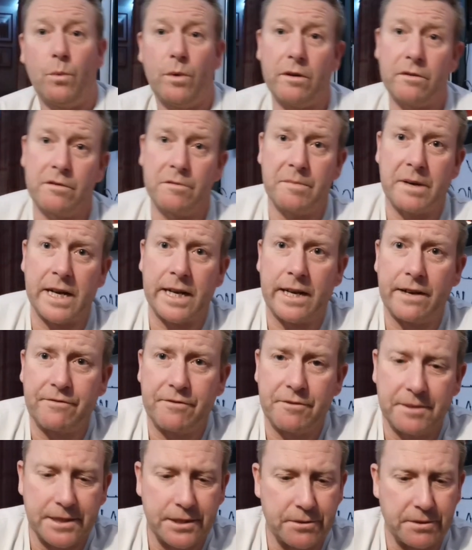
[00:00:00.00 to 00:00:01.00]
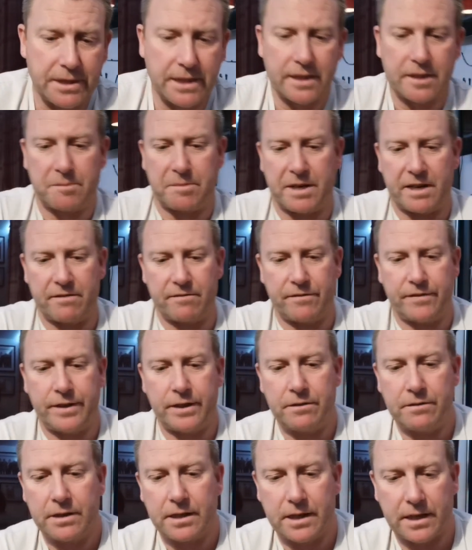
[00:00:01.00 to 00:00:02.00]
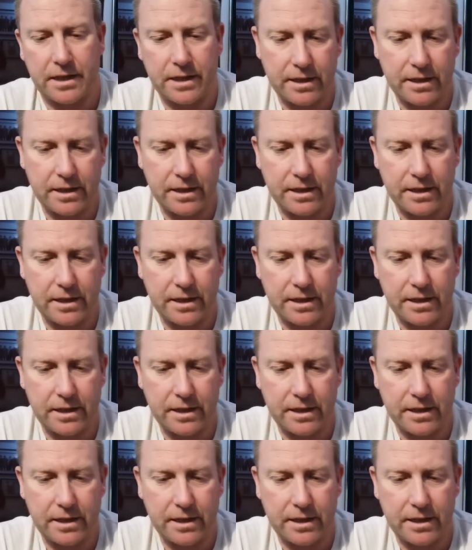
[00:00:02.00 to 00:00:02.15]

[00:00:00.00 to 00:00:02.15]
Welcome back, everyone, to another beer review.